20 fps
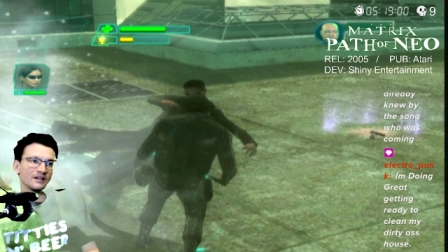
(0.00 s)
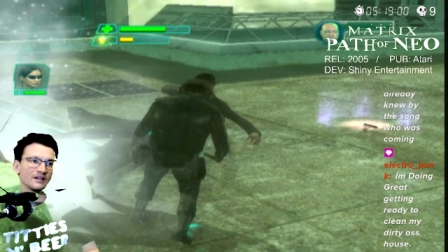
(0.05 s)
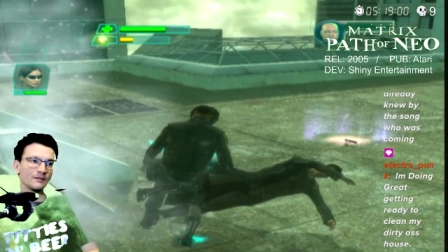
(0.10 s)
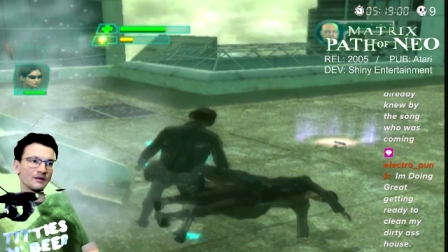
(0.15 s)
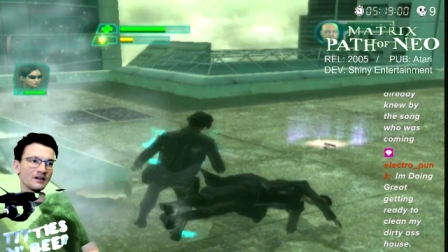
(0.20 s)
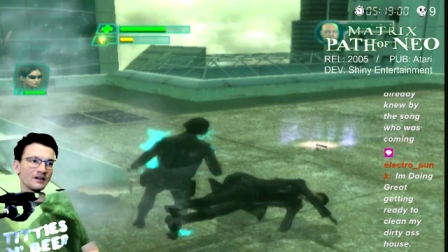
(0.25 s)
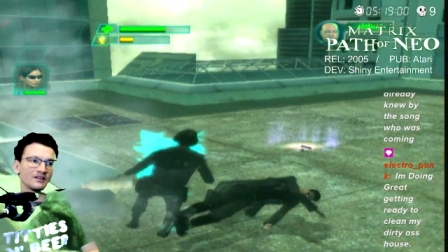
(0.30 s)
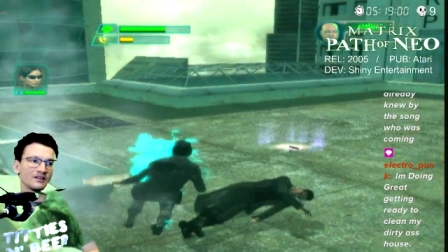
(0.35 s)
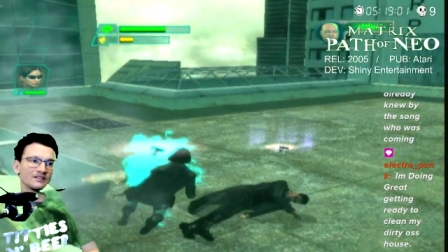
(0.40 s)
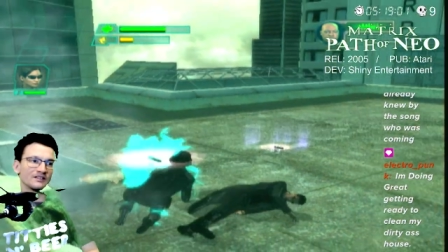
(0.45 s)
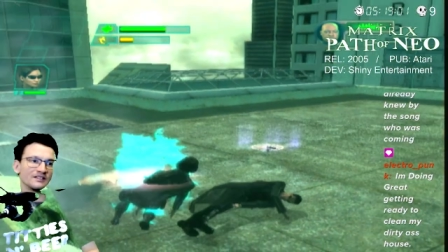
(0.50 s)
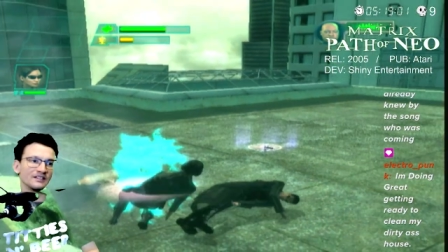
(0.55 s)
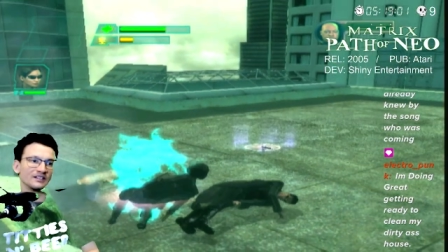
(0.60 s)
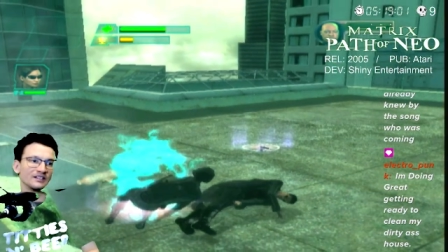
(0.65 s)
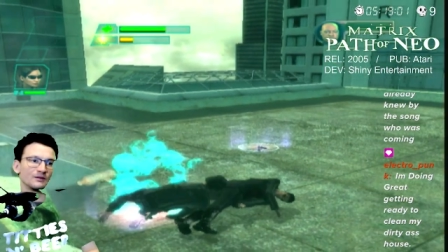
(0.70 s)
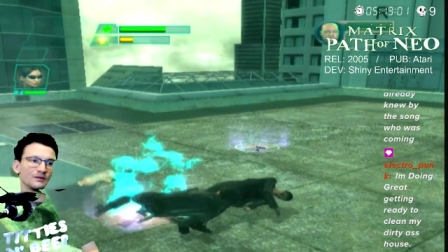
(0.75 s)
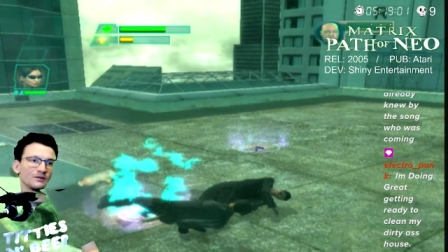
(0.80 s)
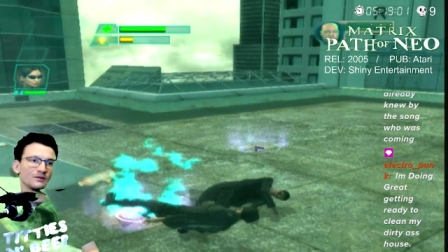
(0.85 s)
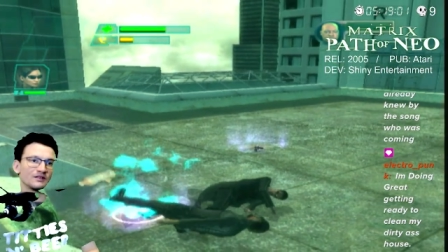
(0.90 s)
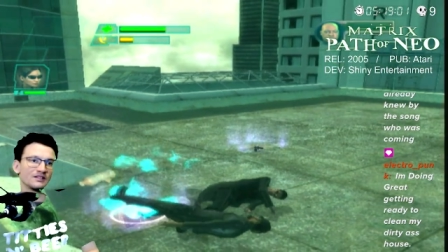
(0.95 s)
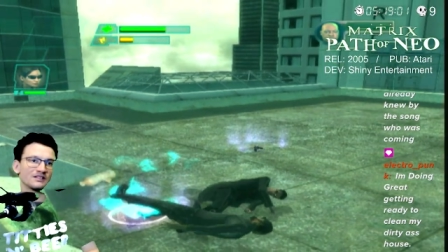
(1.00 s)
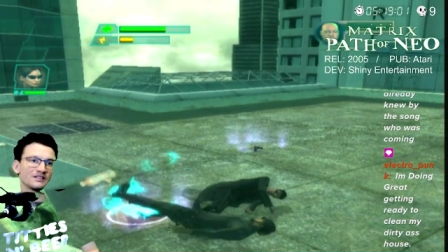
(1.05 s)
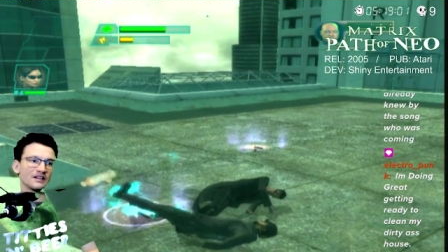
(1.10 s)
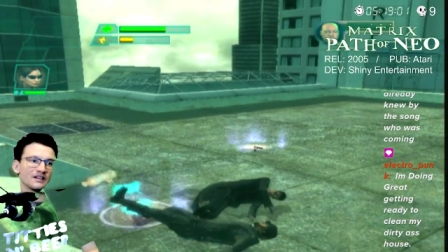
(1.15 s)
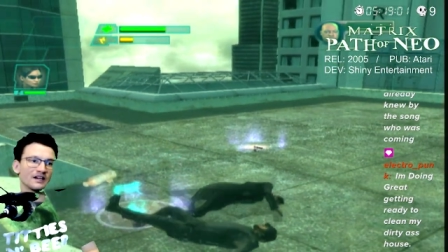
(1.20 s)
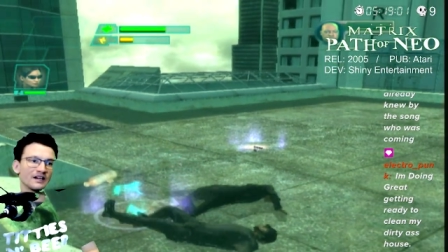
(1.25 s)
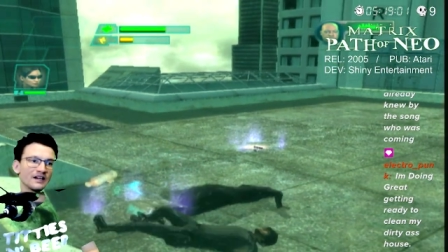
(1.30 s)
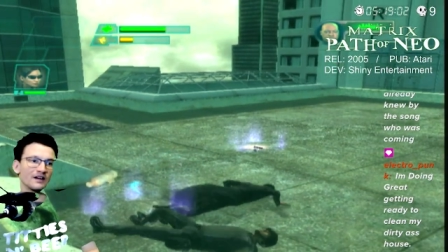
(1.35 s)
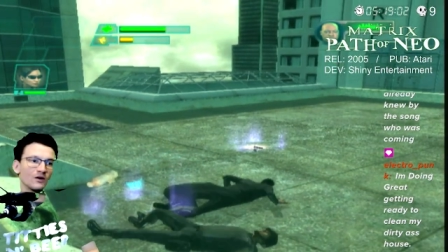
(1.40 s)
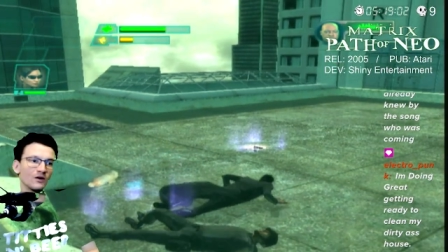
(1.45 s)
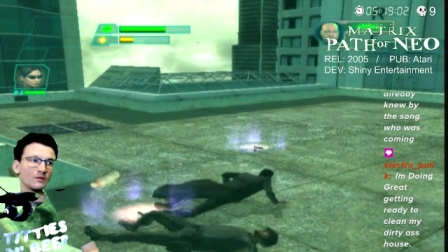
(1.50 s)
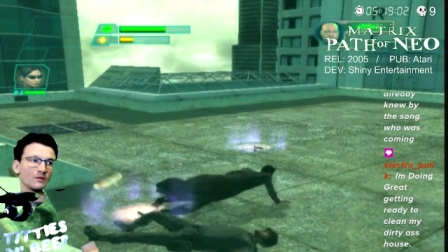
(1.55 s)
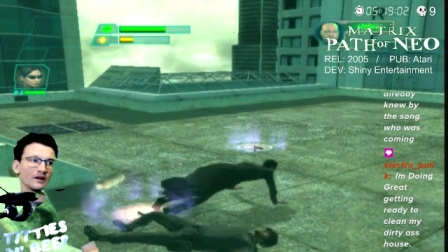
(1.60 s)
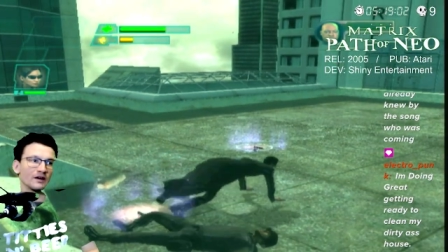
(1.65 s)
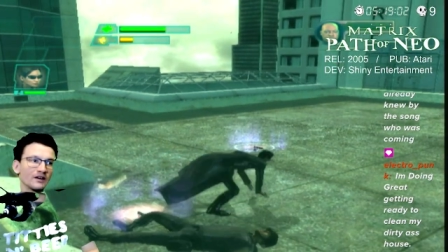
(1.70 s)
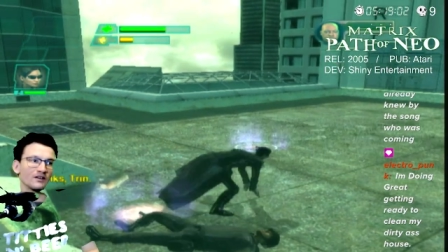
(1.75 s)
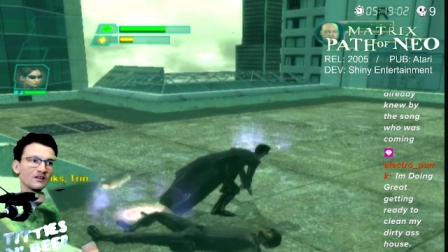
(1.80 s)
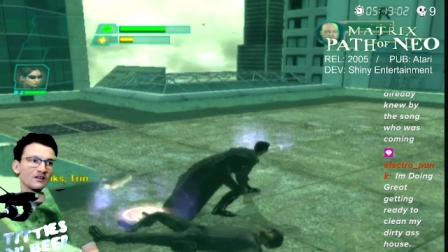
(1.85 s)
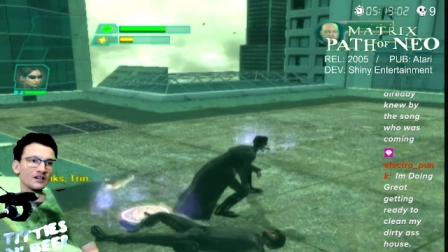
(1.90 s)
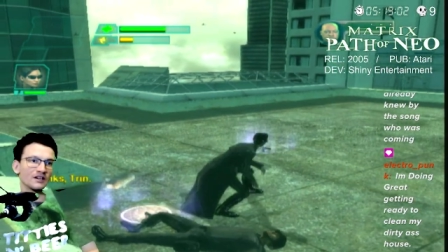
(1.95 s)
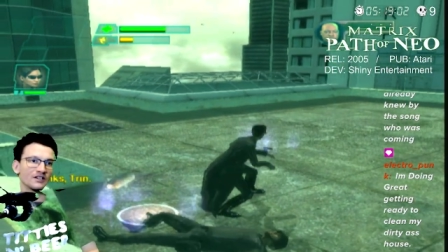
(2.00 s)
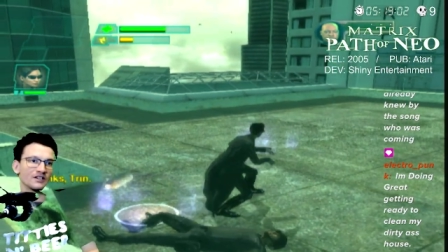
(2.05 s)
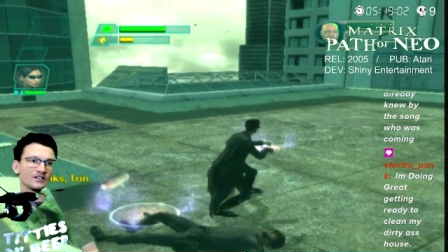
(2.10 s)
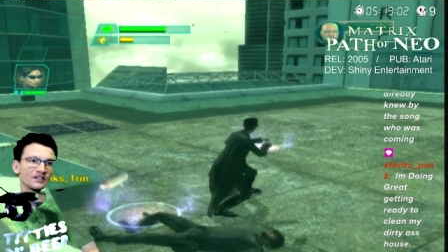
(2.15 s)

am I not dealing with this guy? Oh my gosh.